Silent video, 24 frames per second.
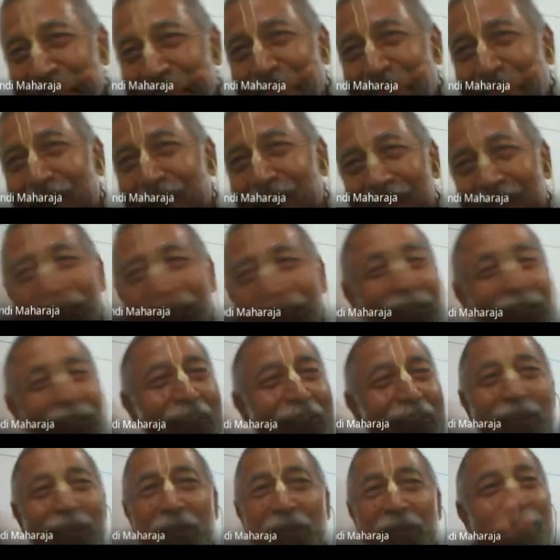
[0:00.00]
So much
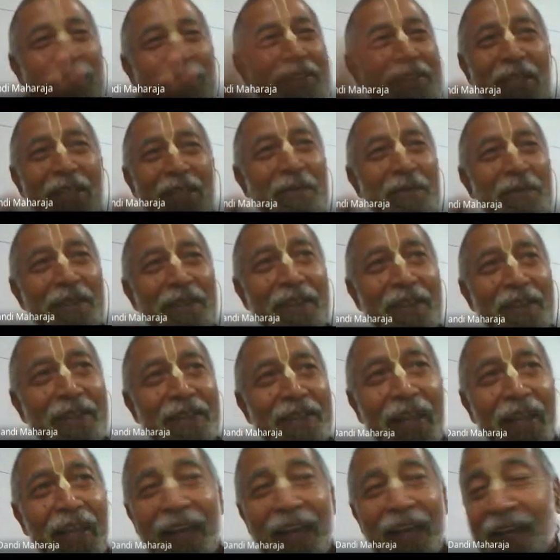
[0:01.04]
chemical they add
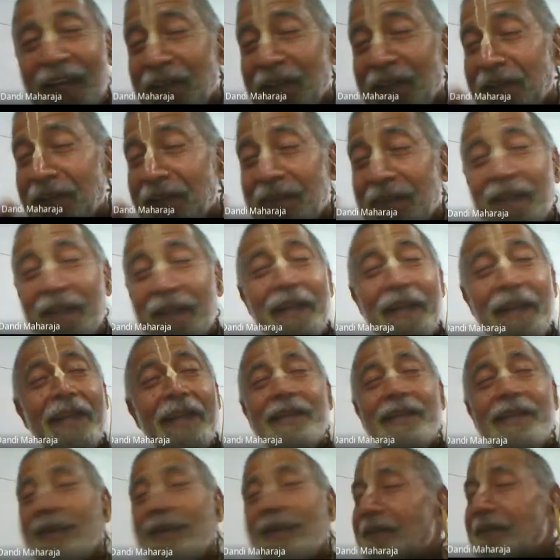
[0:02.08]
and they
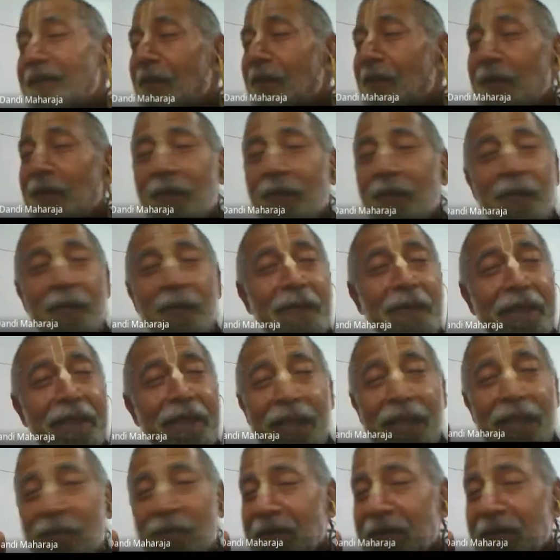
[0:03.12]
suffer from the
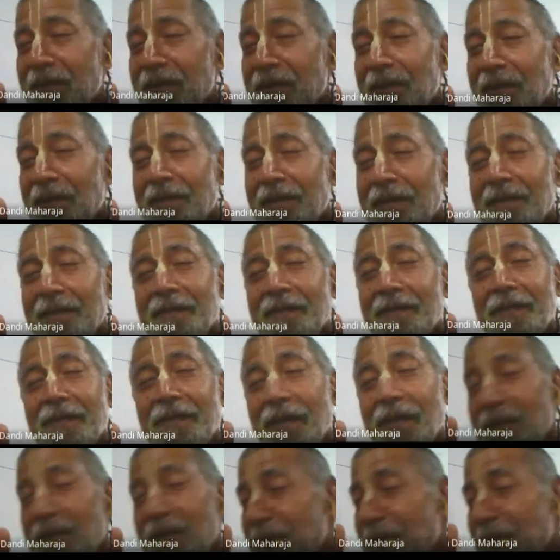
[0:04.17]
chemicals and so
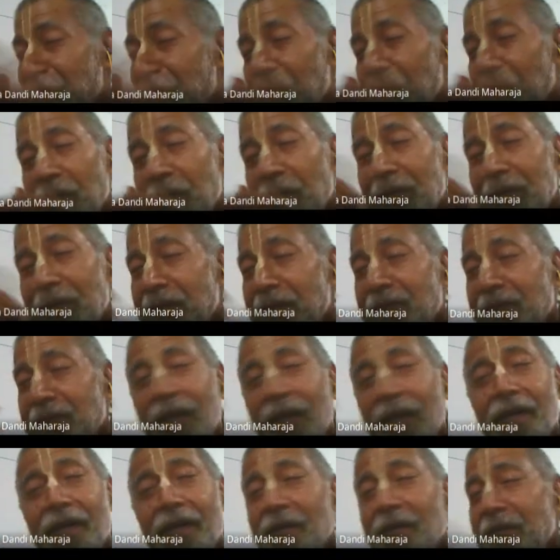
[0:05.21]
many side effects,
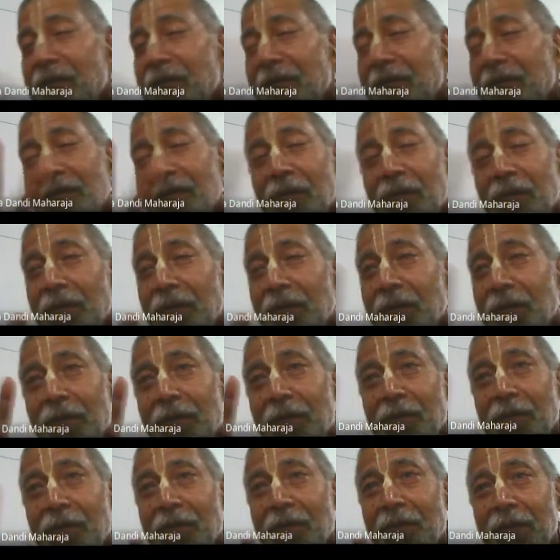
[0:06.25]
blah, blah, blah, blah.
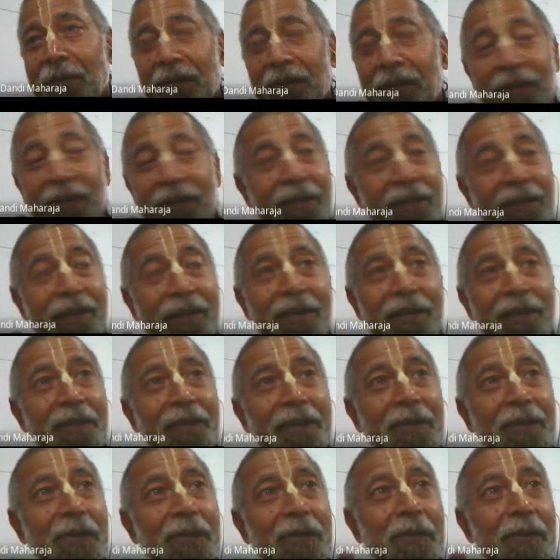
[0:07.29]
Too
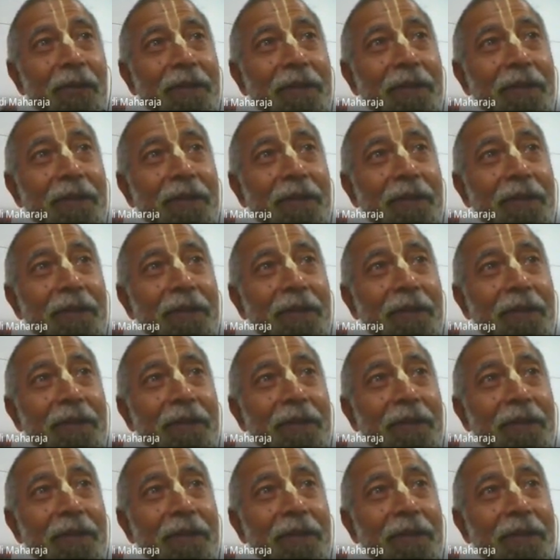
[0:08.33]
much, you know.